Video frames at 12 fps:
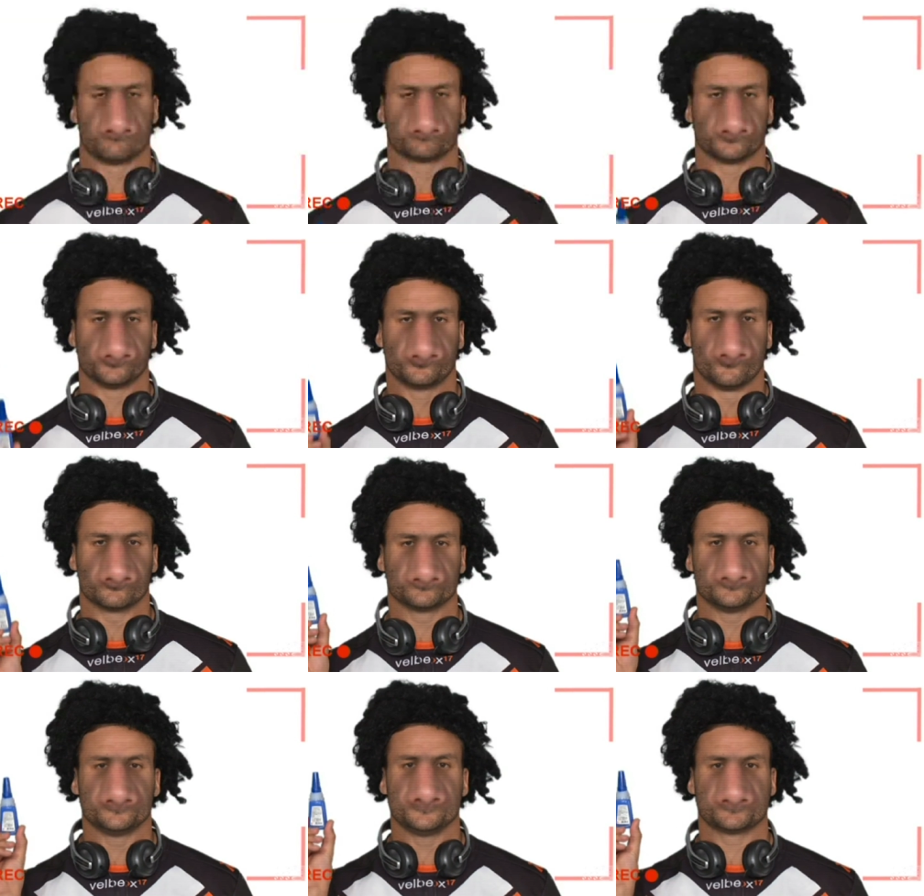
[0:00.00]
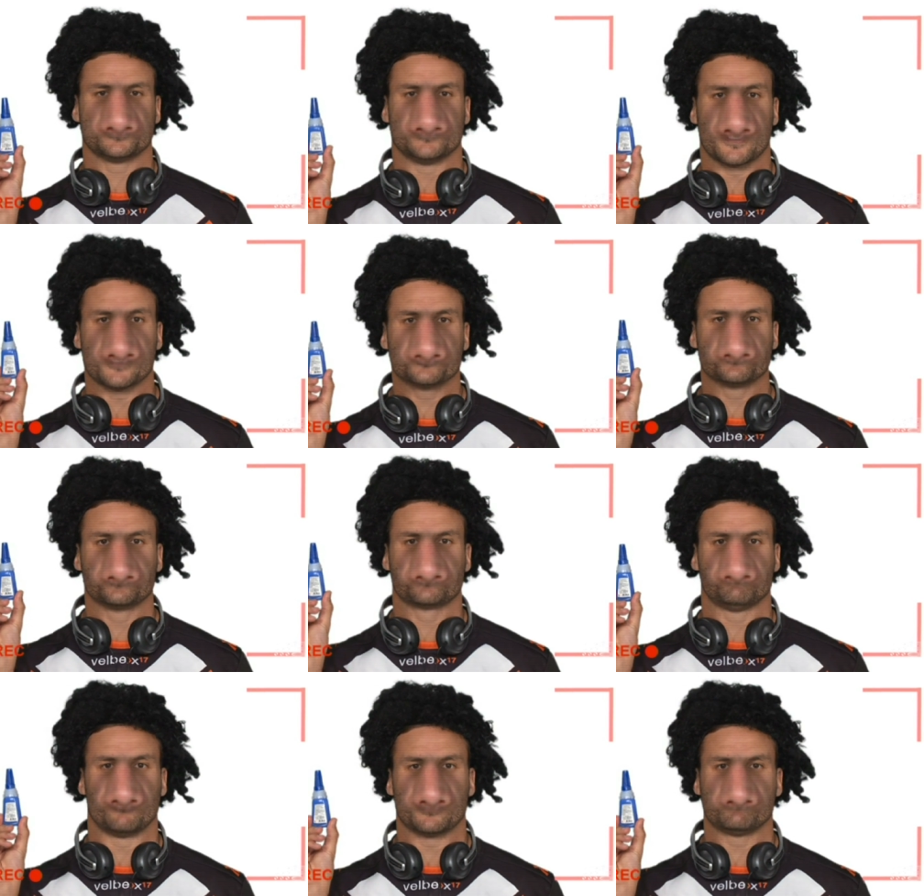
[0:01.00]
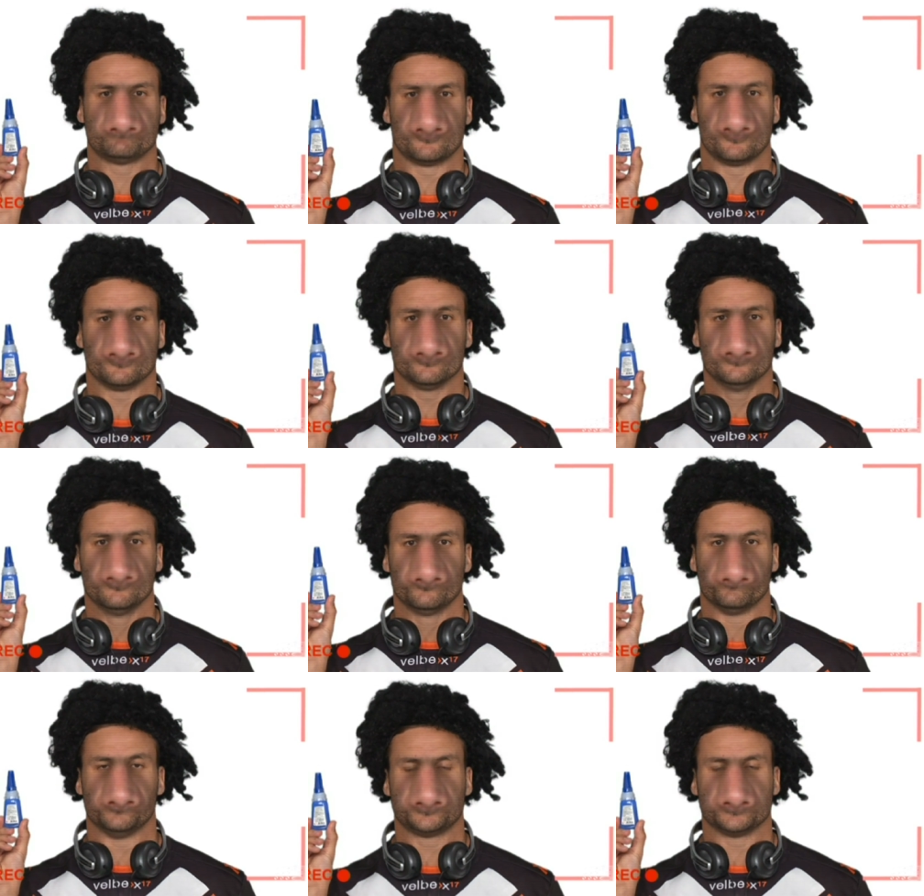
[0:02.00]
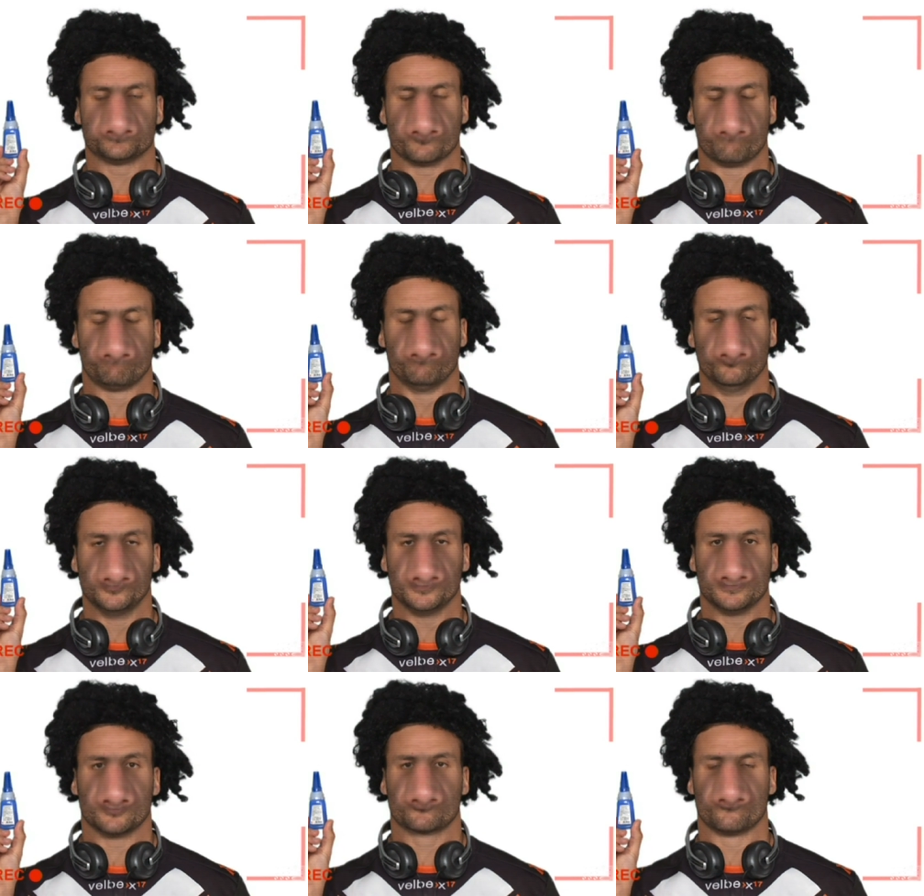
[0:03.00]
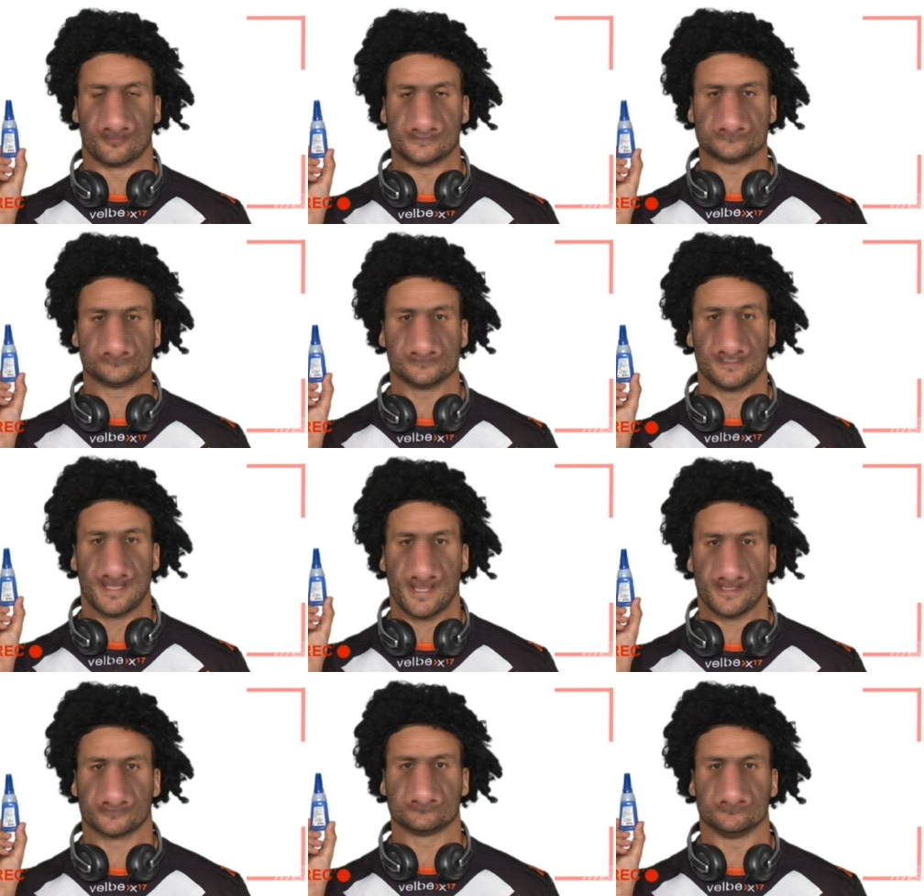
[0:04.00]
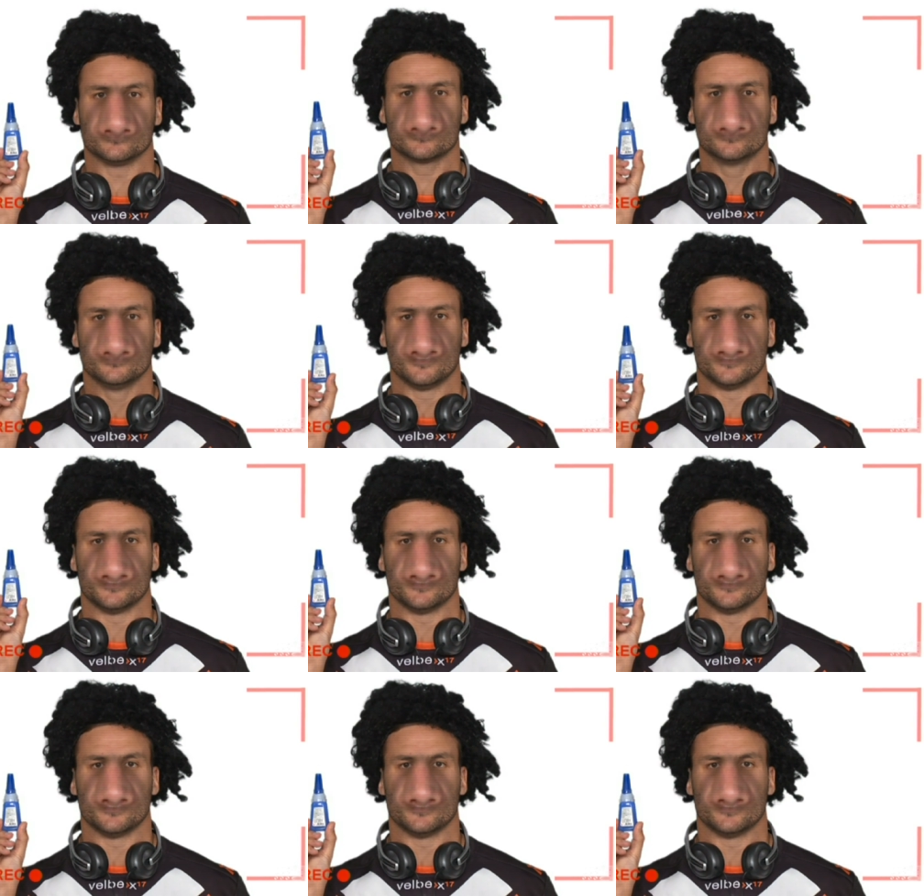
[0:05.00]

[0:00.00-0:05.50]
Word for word: have concocted this nasal spray, rye, which is fully crazy hectic.